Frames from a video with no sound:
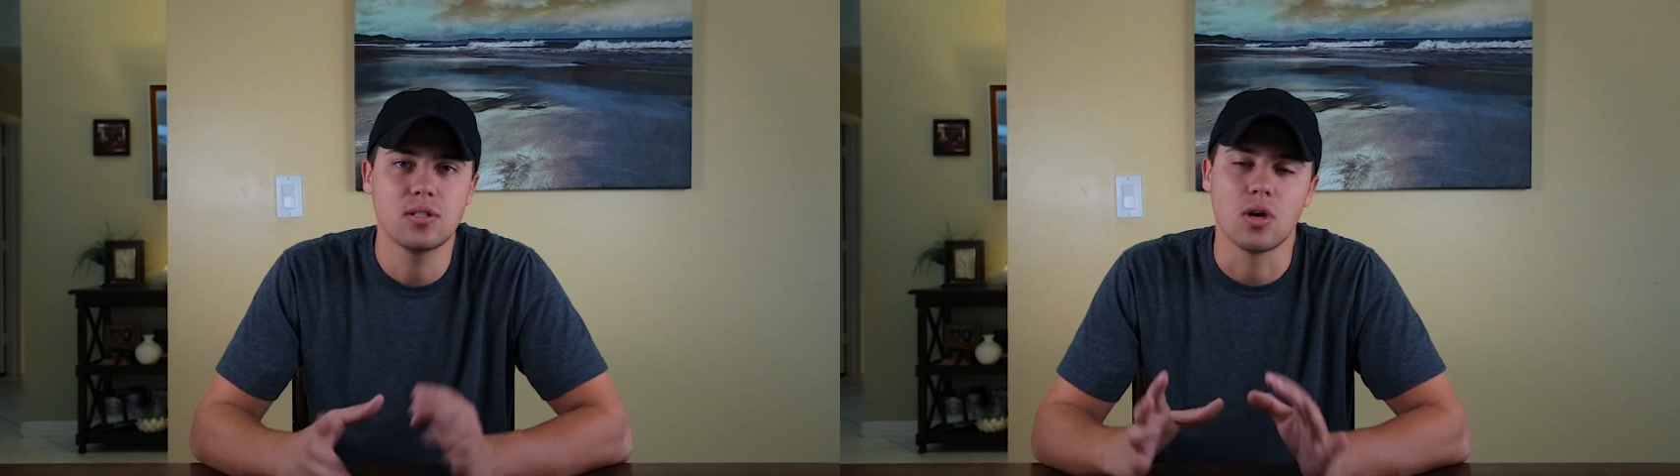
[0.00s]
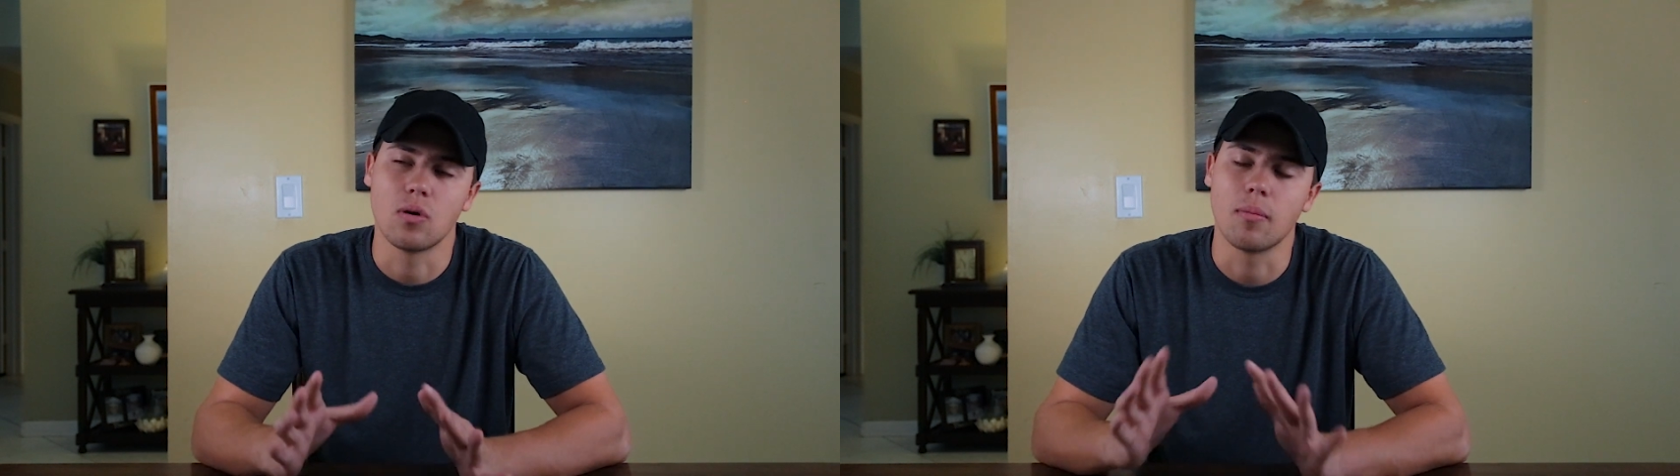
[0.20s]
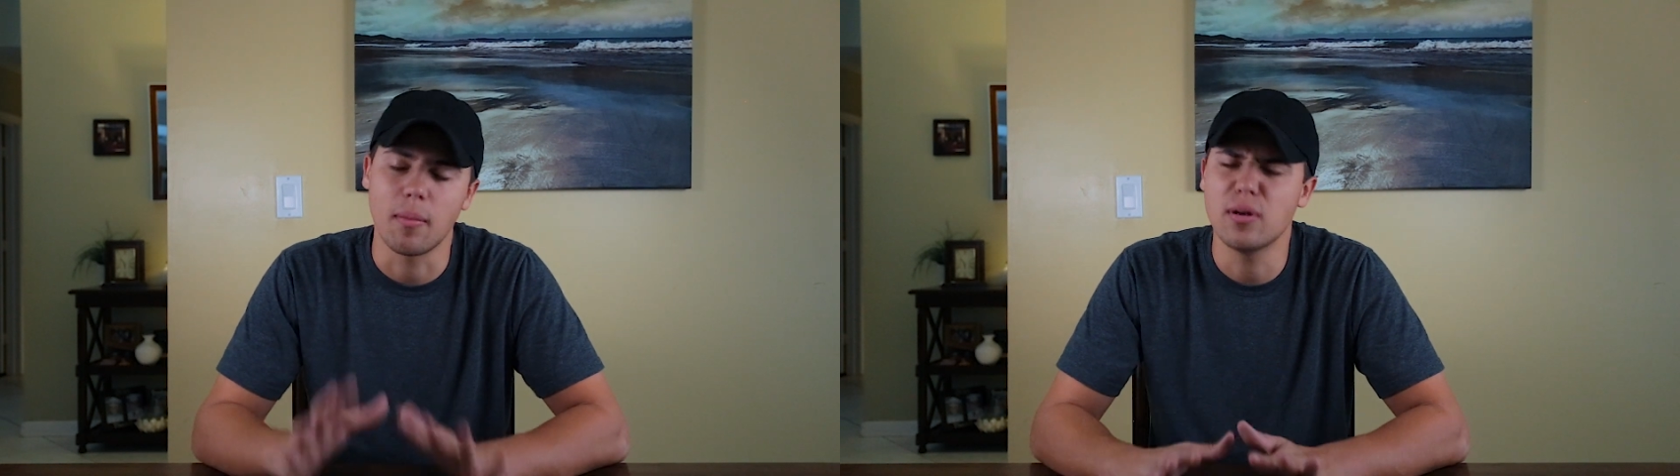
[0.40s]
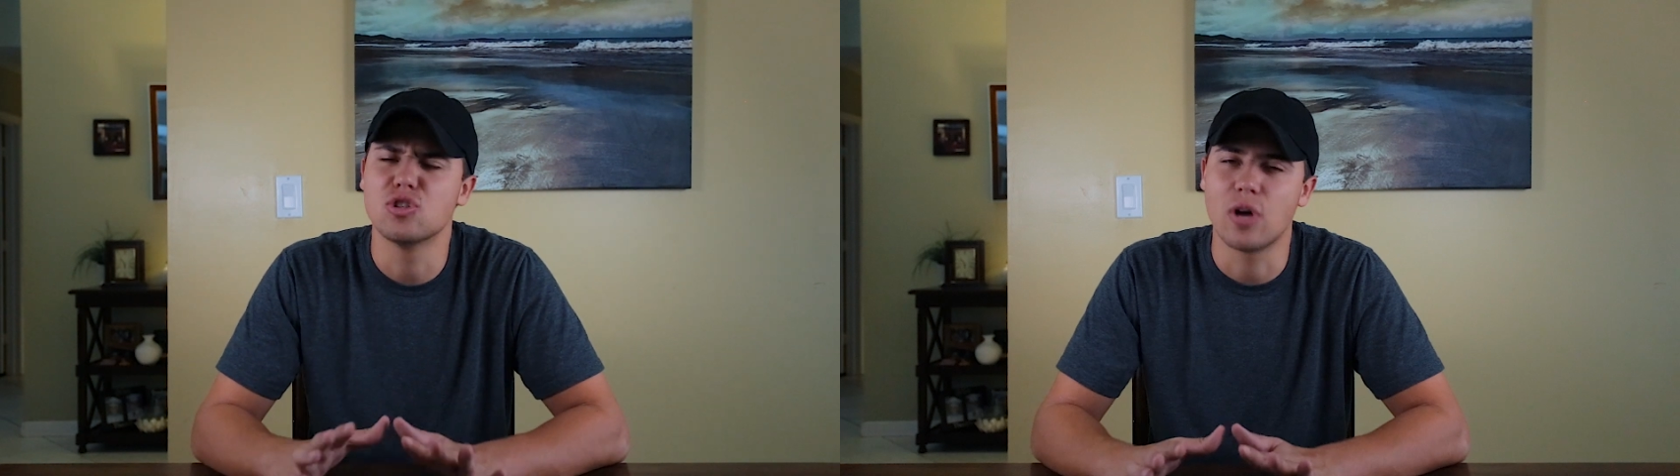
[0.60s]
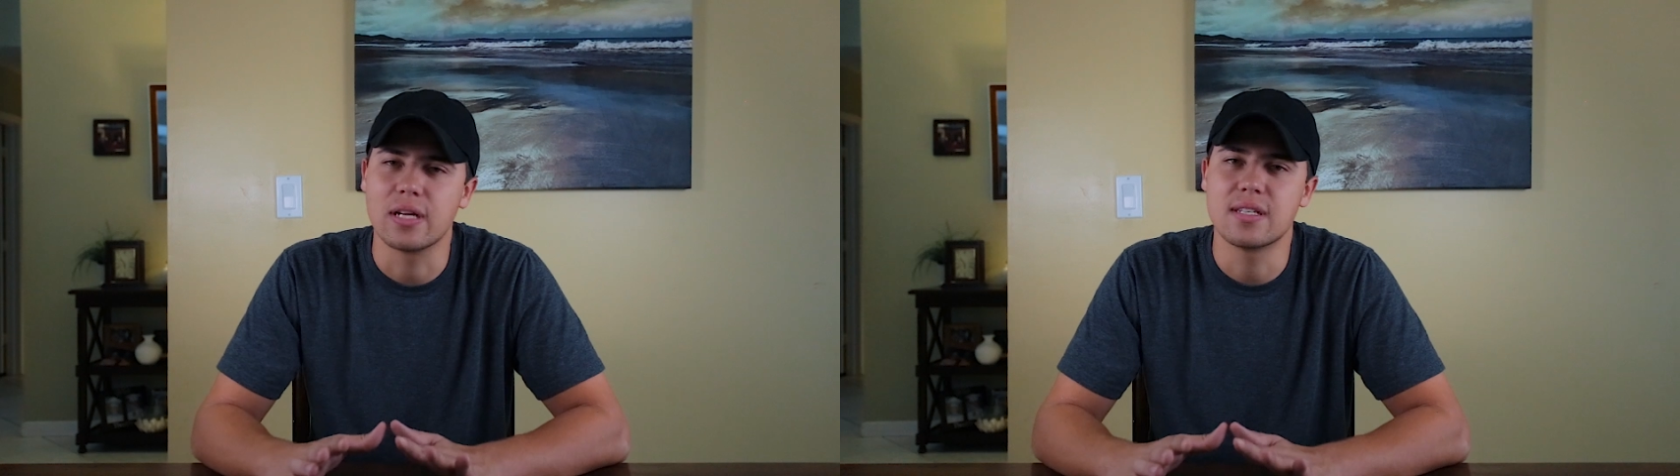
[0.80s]
so I'm going
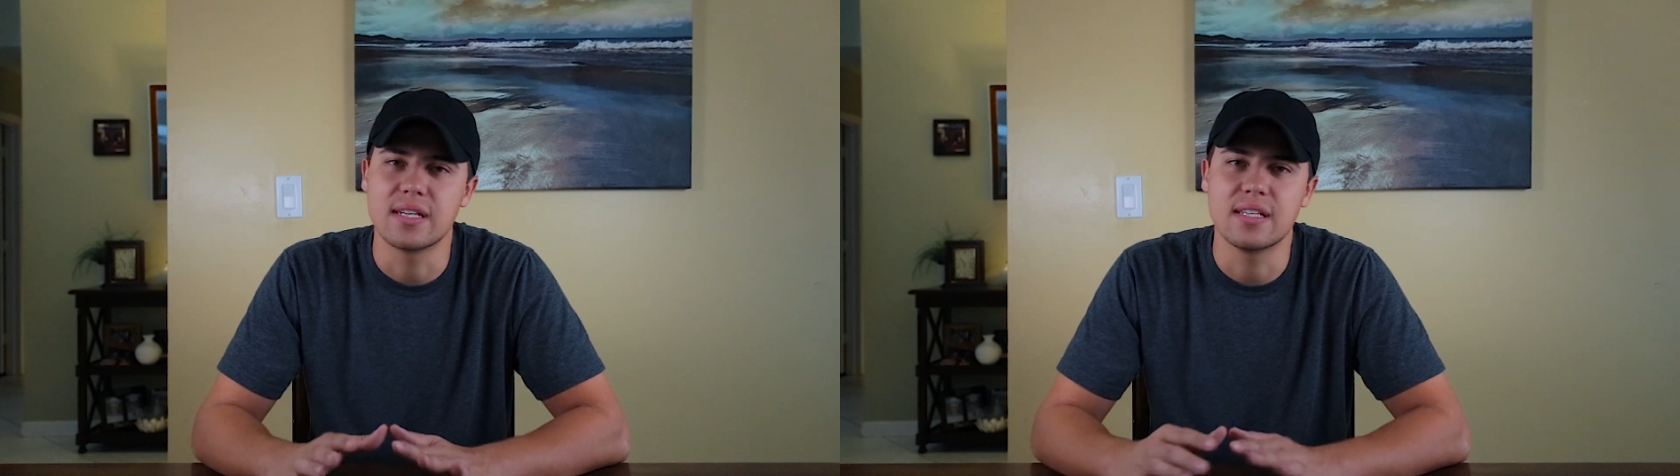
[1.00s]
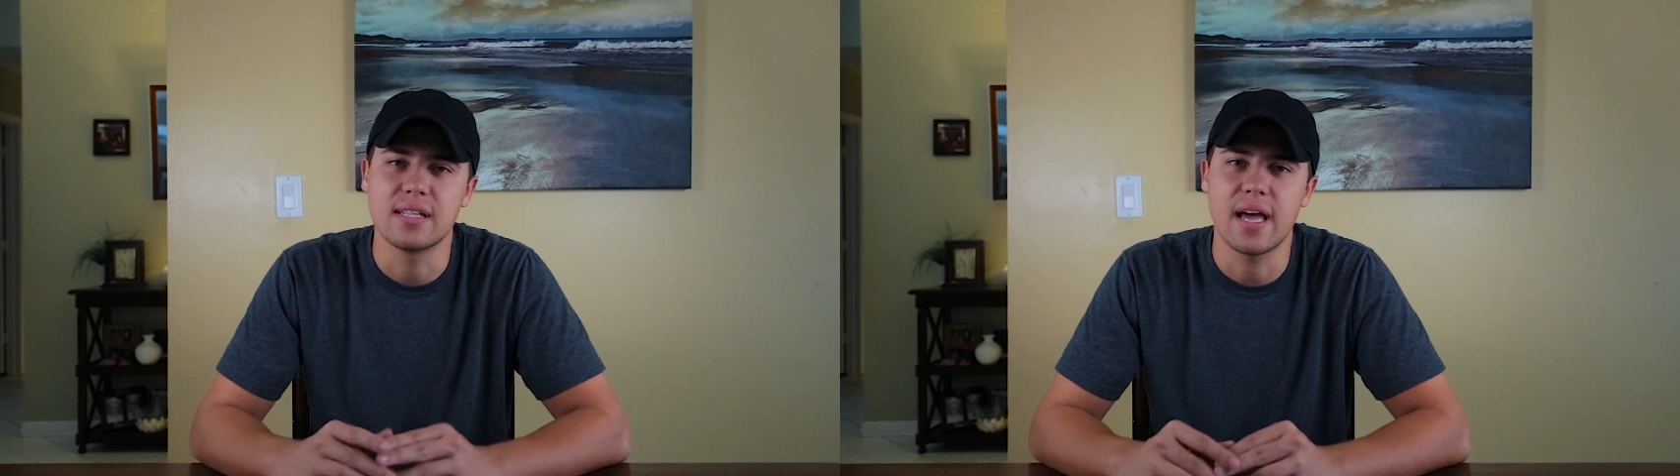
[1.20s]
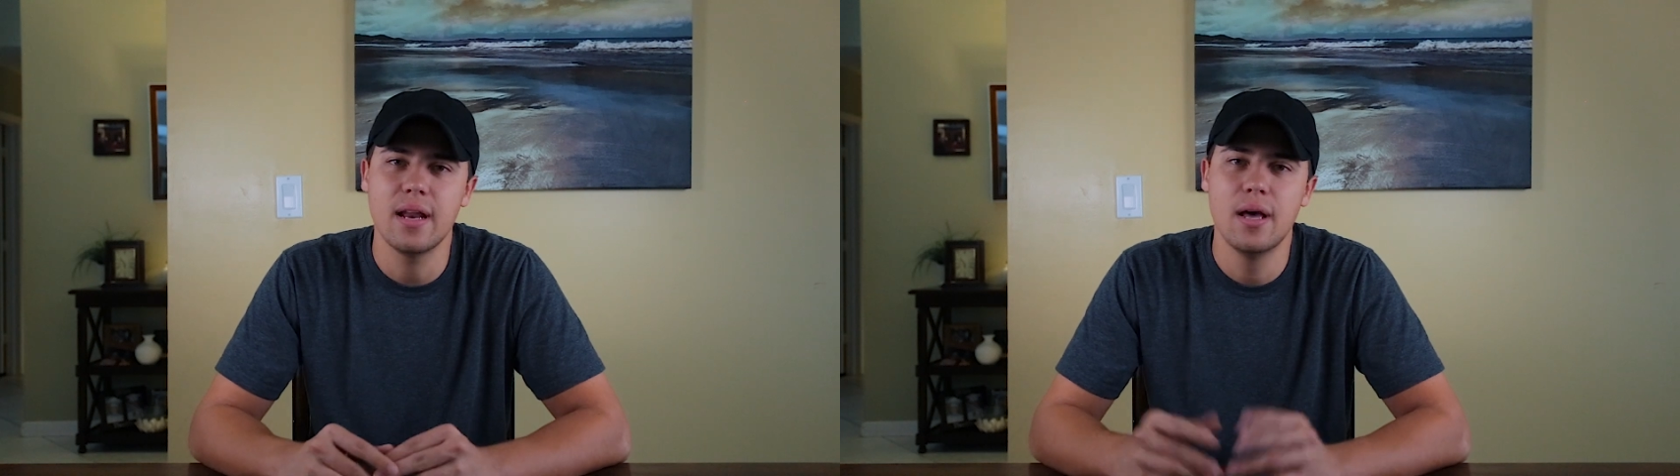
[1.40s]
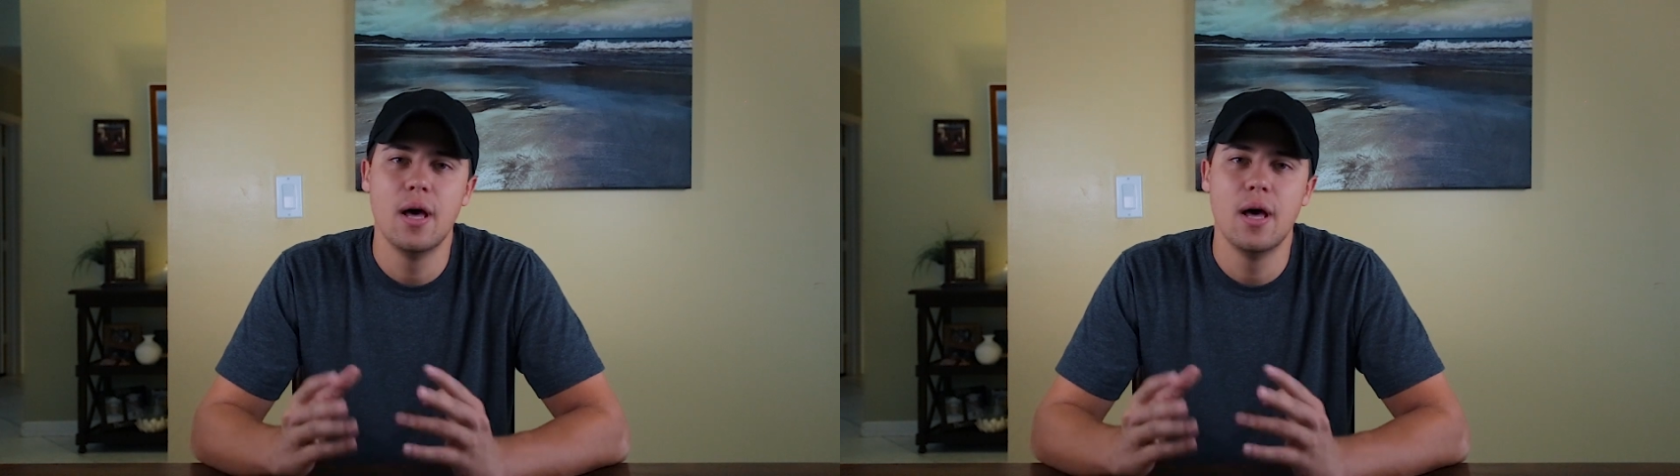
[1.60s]
to try to stick to that.